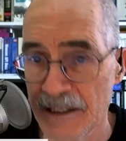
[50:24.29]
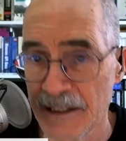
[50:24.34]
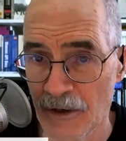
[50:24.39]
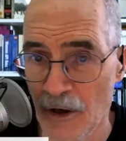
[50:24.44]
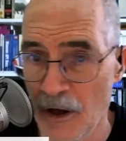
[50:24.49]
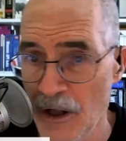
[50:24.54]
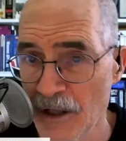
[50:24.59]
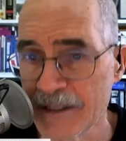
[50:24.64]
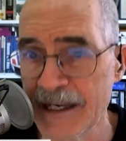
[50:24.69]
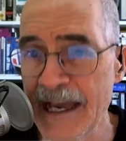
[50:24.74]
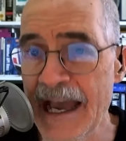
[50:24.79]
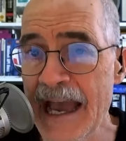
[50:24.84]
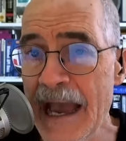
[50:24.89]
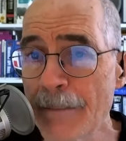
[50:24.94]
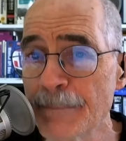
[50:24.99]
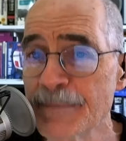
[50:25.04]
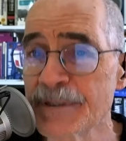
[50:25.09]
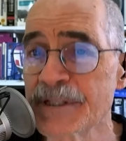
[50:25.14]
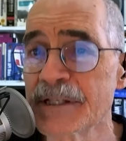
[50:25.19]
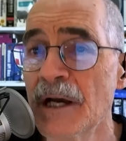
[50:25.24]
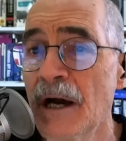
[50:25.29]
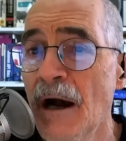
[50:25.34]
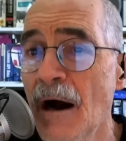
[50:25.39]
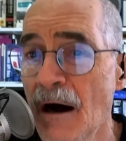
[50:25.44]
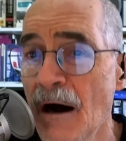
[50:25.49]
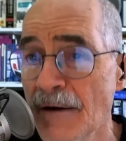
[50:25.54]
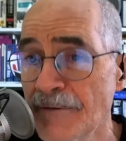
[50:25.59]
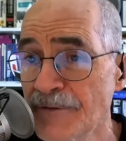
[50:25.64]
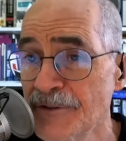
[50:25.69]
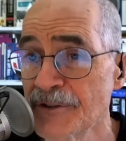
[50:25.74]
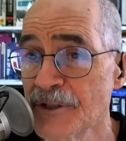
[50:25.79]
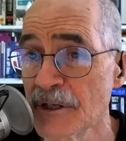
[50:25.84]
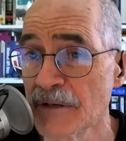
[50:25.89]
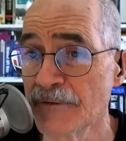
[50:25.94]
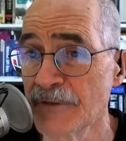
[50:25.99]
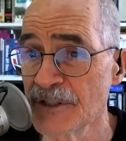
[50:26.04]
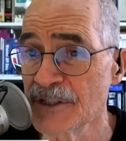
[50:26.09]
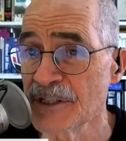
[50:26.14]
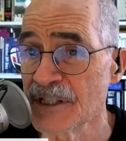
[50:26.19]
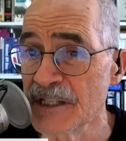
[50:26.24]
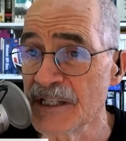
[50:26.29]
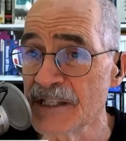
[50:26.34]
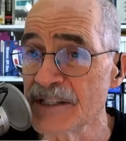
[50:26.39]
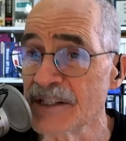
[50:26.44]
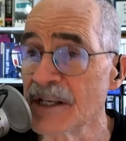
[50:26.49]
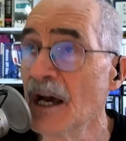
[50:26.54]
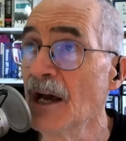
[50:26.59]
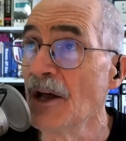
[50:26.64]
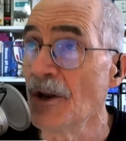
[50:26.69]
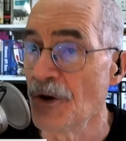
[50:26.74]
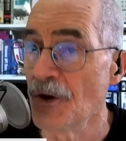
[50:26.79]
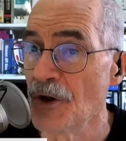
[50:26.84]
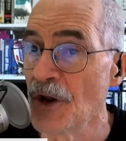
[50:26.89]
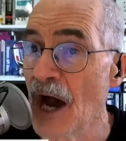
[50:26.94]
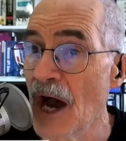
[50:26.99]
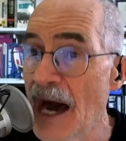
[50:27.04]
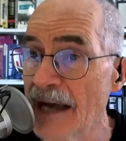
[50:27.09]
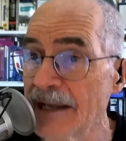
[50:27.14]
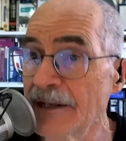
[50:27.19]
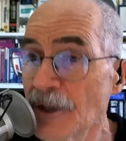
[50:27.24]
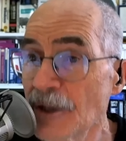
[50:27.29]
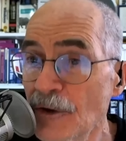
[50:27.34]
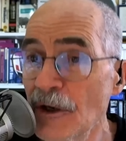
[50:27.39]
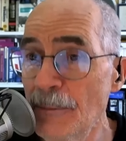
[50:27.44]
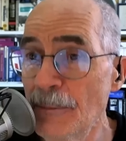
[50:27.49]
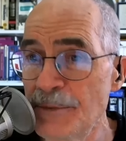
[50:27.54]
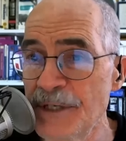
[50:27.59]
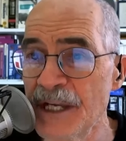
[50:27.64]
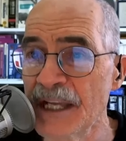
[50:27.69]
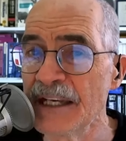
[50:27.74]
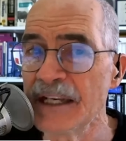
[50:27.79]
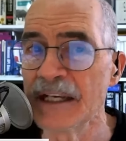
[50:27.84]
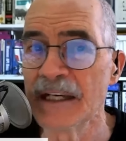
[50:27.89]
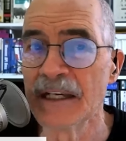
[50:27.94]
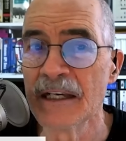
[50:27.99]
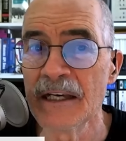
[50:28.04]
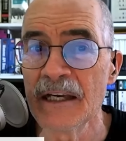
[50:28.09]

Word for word: all caps, of services not encrypted,